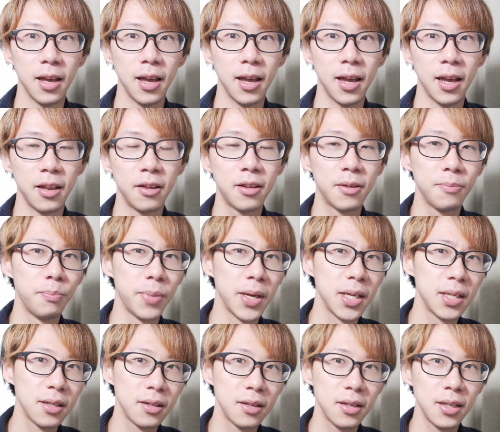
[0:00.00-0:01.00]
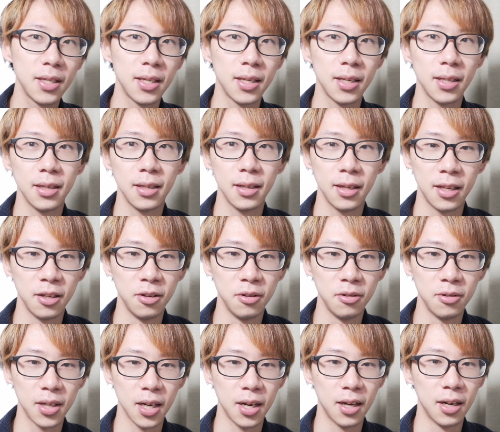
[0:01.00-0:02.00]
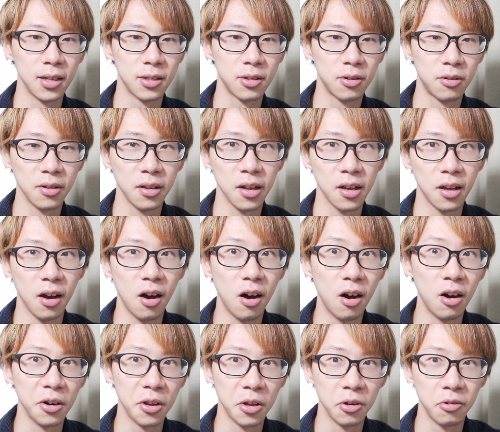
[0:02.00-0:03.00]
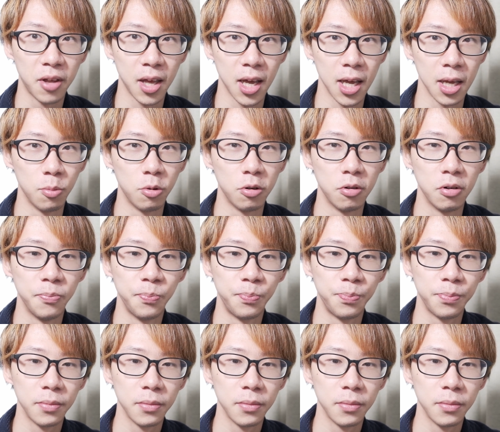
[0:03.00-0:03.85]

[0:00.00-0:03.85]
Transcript: and you can basically use a sort of like an audio cable,